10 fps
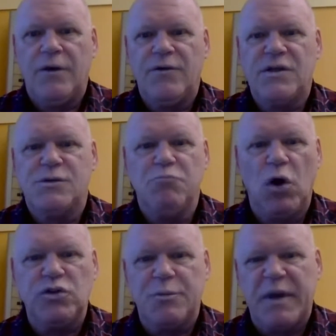this
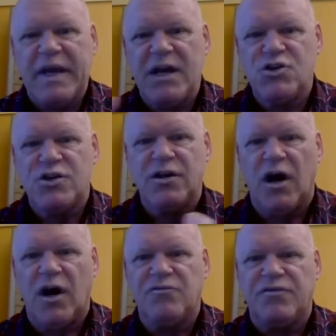
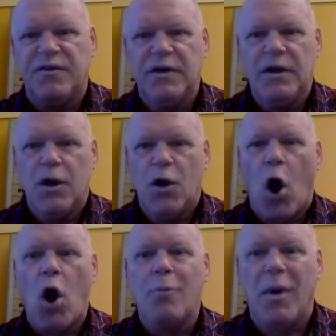multiplication of
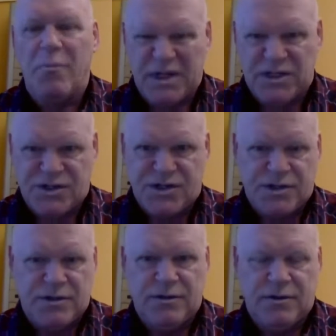
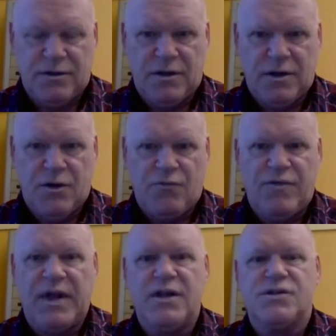armaments
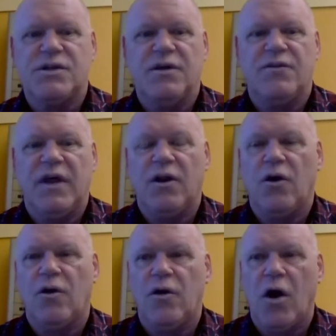
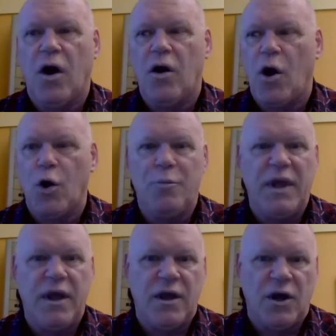that are
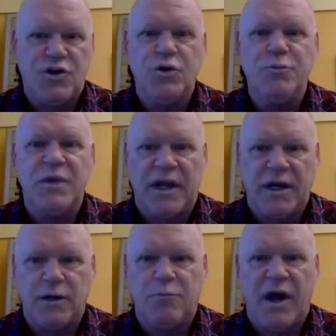being
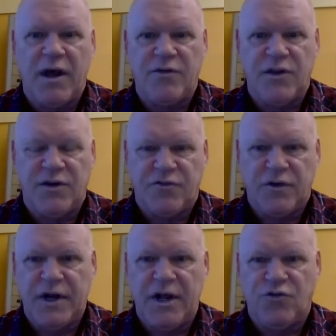accumulated by the
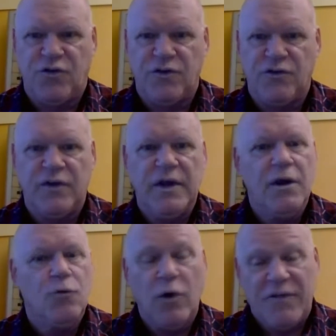different nations.
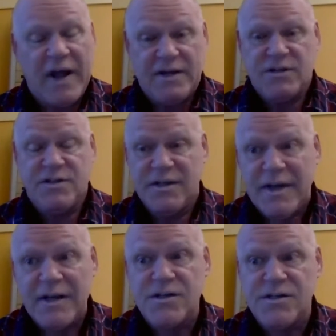Well, that isn't
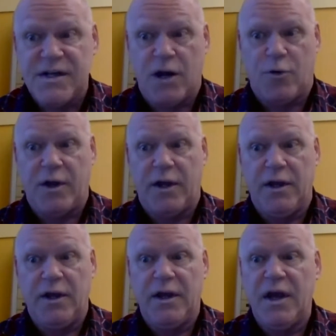necessary
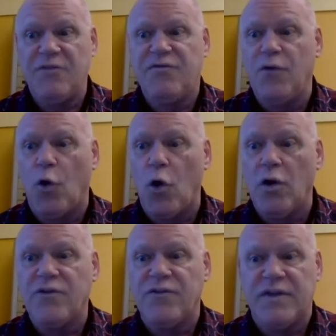if
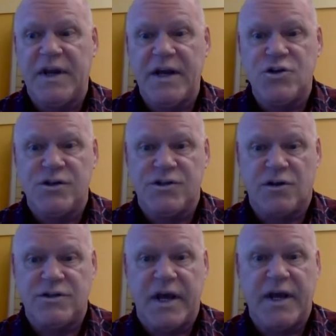all of the nations
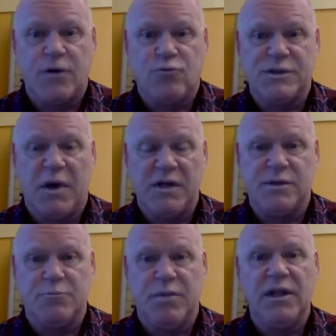are taking
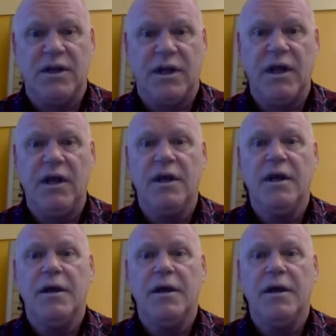responsibility